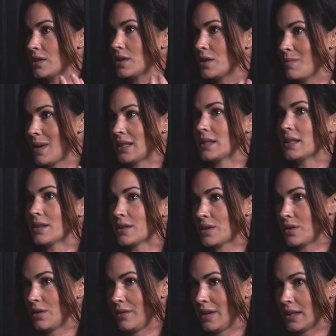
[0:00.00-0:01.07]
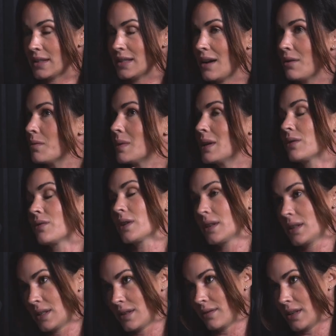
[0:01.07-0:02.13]
So you might see the cervix. That would be in
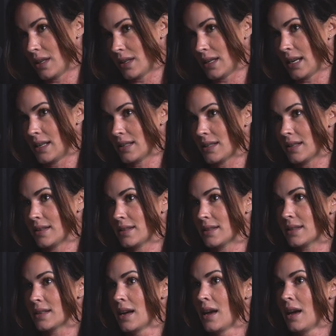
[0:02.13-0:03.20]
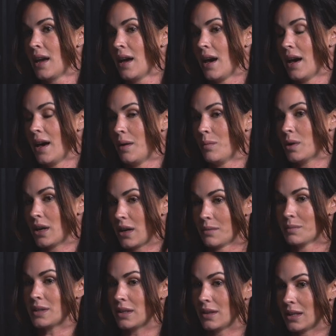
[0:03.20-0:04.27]
really severe cases. When it
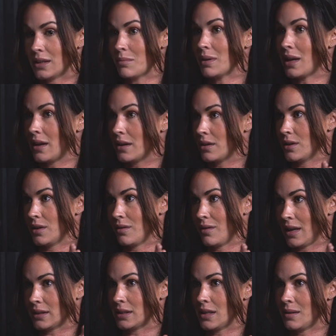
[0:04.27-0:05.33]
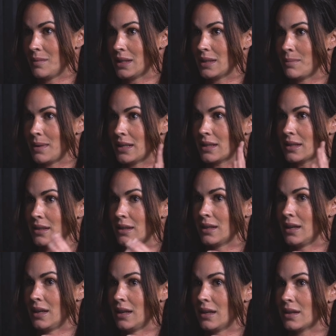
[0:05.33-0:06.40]
comes to like the bladder or the rectum, it's
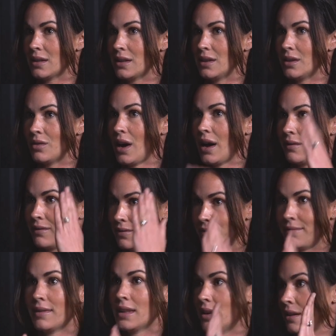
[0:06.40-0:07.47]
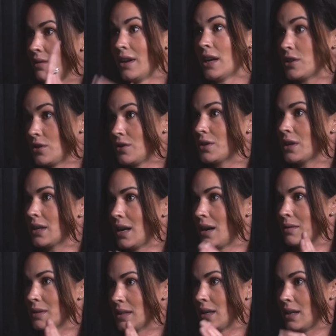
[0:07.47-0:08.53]
basically you have the vaginal
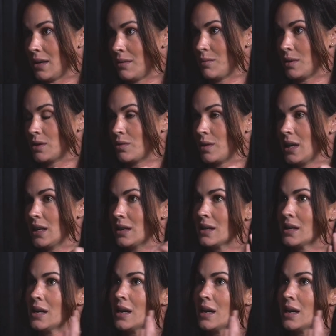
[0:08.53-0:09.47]
canal sitting in between.